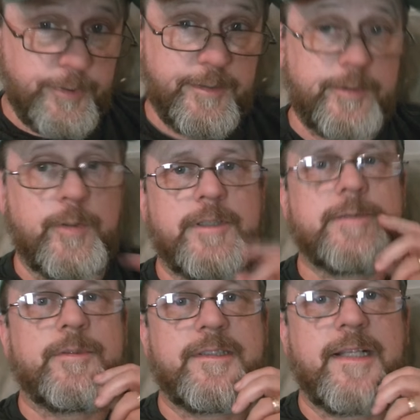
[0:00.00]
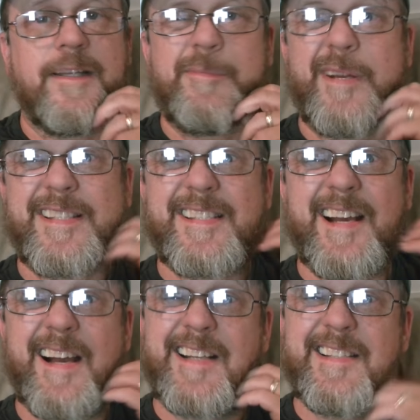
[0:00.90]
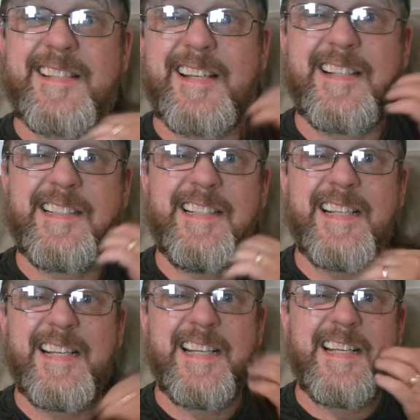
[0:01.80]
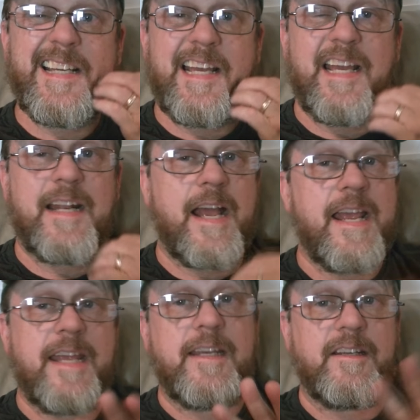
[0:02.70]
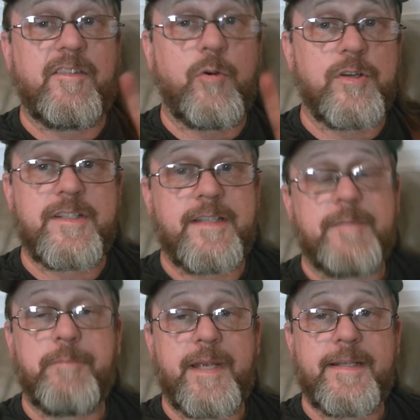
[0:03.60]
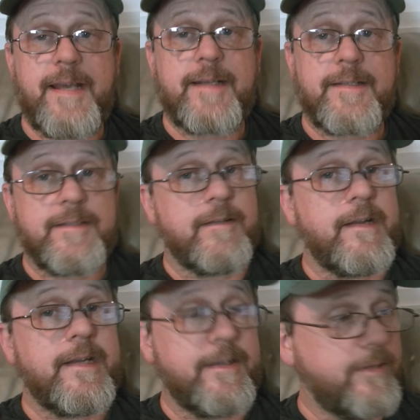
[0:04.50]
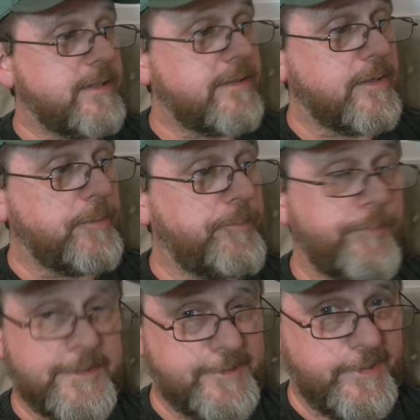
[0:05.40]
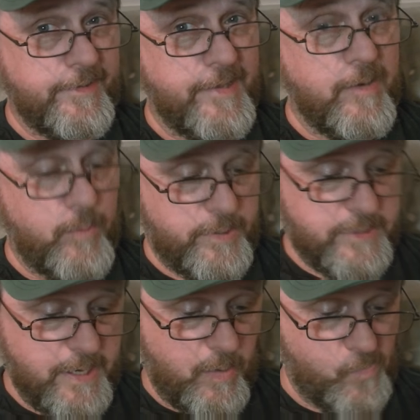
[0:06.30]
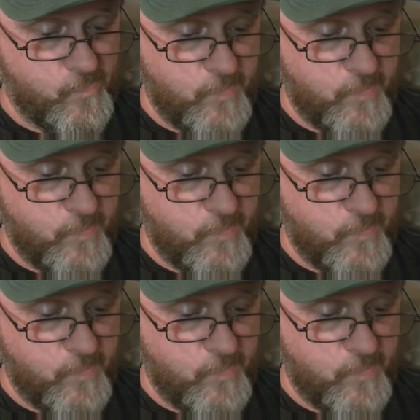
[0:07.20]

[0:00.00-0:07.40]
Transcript: one, of course, was selling my stocks, and I, of course, didn't pay taxes on any of it, so we'll see how that works out.